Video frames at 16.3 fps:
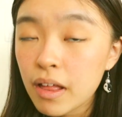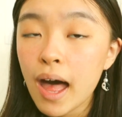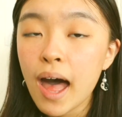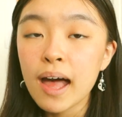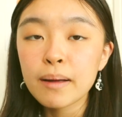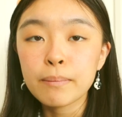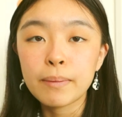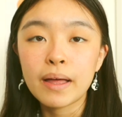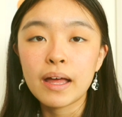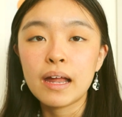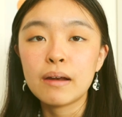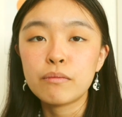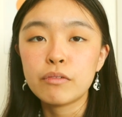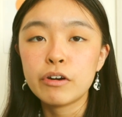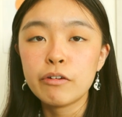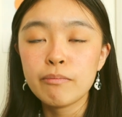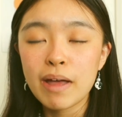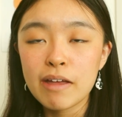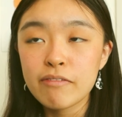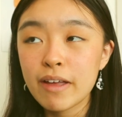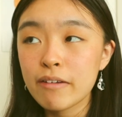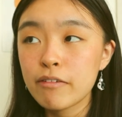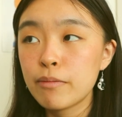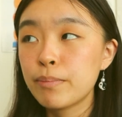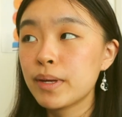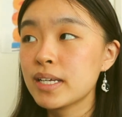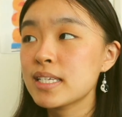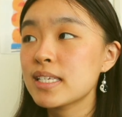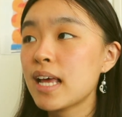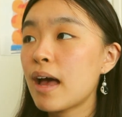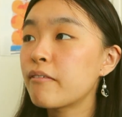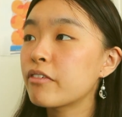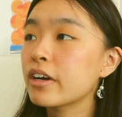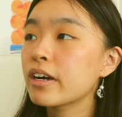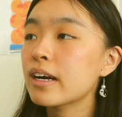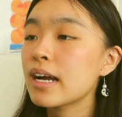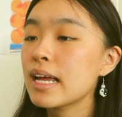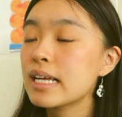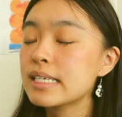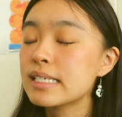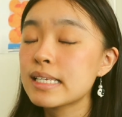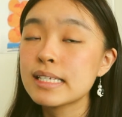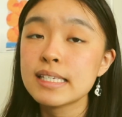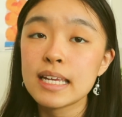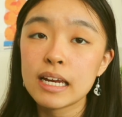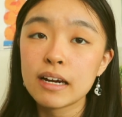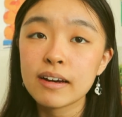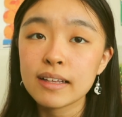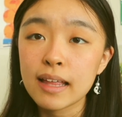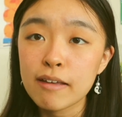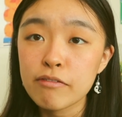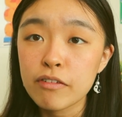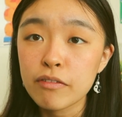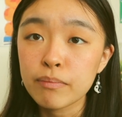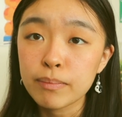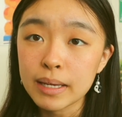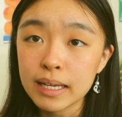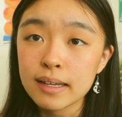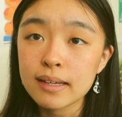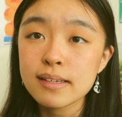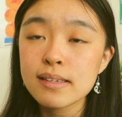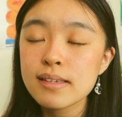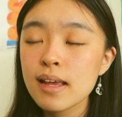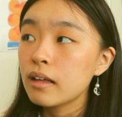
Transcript: vlog, but one of my favorite books ever is The Secret Life of Bees.